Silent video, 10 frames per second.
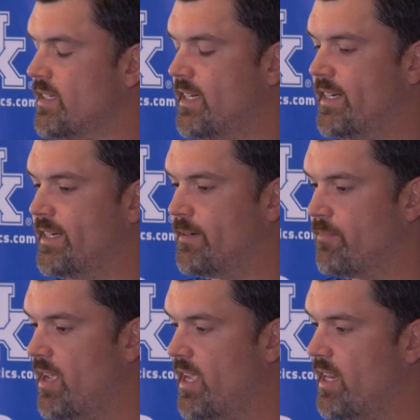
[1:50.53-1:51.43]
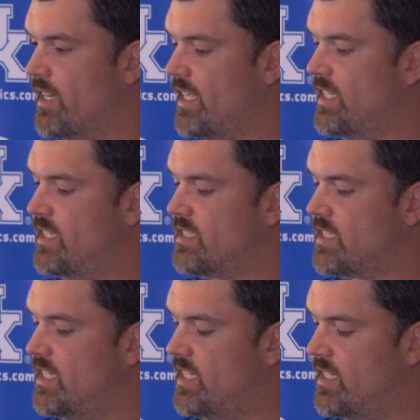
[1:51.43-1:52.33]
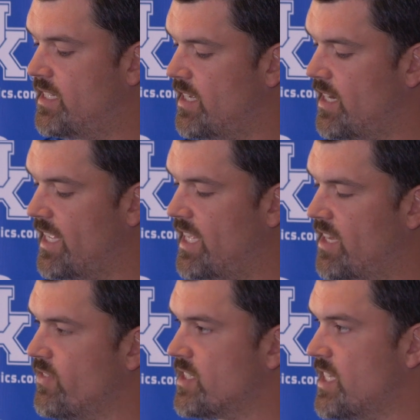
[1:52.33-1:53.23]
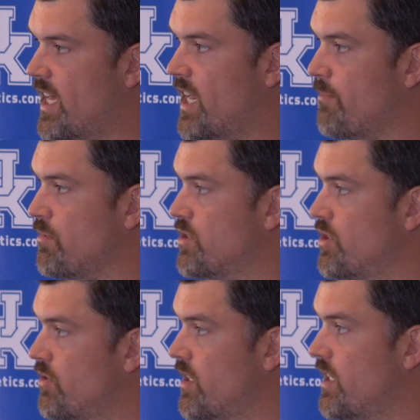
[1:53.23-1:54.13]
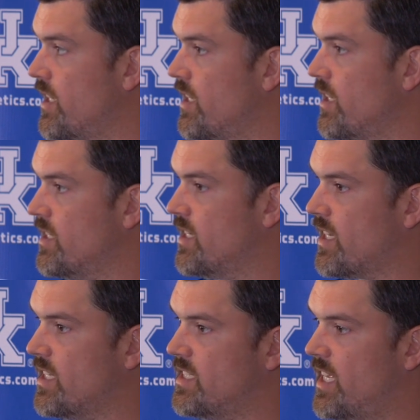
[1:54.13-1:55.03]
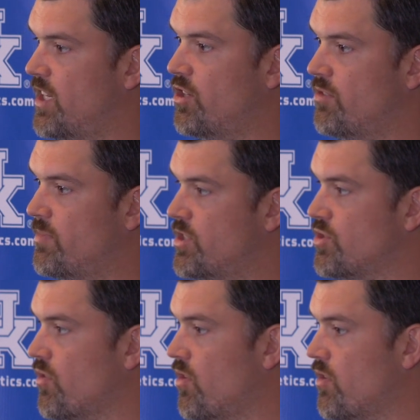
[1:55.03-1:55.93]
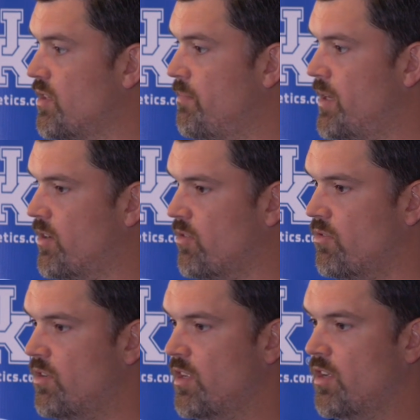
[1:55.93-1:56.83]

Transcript: And he's going to give us that opportunity to continue to be strong in the middle.